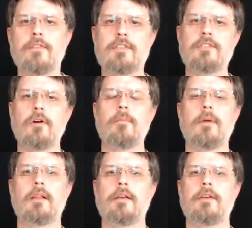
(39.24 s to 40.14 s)
soap
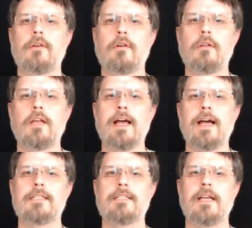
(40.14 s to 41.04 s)
molecule
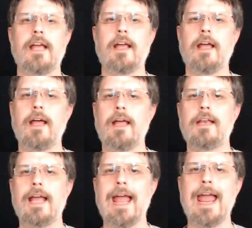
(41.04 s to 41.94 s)
has a
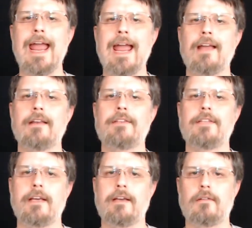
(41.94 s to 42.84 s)
head and a
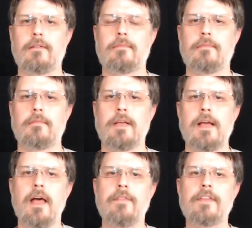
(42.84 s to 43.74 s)
tail.
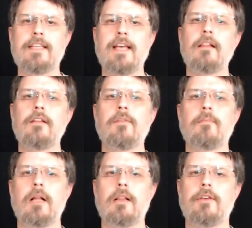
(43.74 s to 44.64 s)
The tail of the
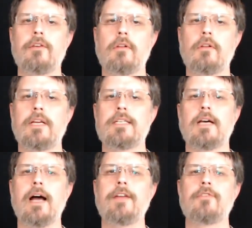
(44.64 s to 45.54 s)
molecule is
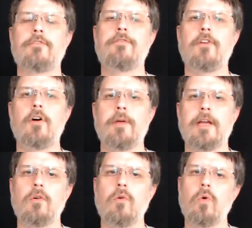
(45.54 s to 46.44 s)

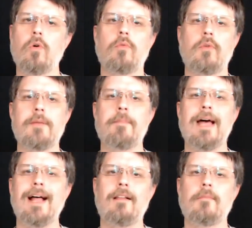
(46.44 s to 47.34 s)
hydrophobic, or
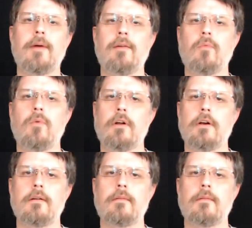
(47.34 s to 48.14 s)
repelled by water.